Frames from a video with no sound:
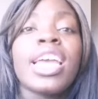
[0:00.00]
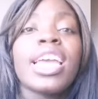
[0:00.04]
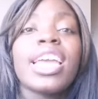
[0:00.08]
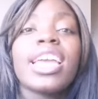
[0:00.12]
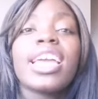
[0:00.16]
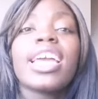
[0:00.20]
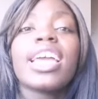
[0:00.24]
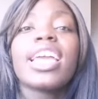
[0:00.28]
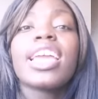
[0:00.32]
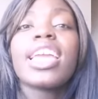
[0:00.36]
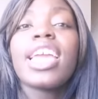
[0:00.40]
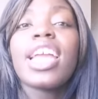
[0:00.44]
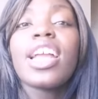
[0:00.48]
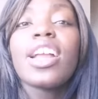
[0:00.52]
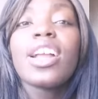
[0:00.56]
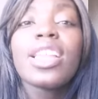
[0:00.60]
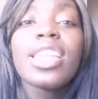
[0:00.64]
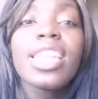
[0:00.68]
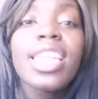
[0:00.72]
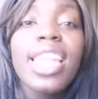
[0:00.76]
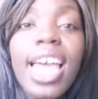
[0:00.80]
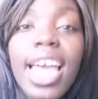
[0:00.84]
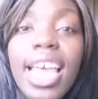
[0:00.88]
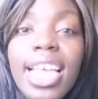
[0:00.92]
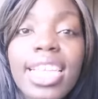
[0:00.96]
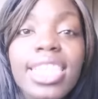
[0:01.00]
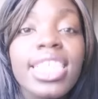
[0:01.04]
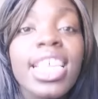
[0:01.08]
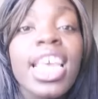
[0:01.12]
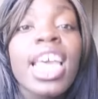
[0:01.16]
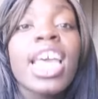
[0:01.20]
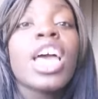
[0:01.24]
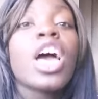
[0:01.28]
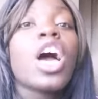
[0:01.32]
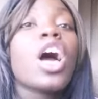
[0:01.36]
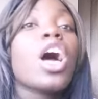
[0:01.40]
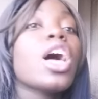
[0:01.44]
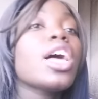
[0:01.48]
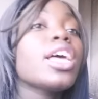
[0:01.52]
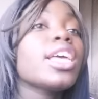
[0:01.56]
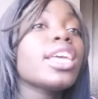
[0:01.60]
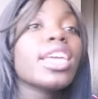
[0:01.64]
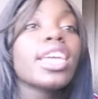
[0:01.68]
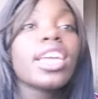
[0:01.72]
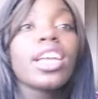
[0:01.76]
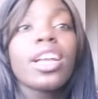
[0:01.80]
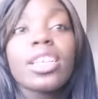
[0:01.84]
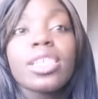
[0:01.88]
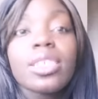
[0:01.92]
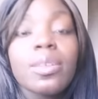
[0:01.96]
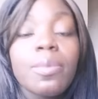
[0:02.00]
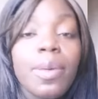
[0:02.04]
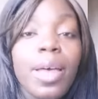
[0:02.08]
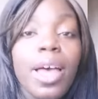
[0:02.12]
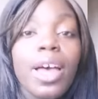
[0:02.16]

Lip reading: He could care less. All he cares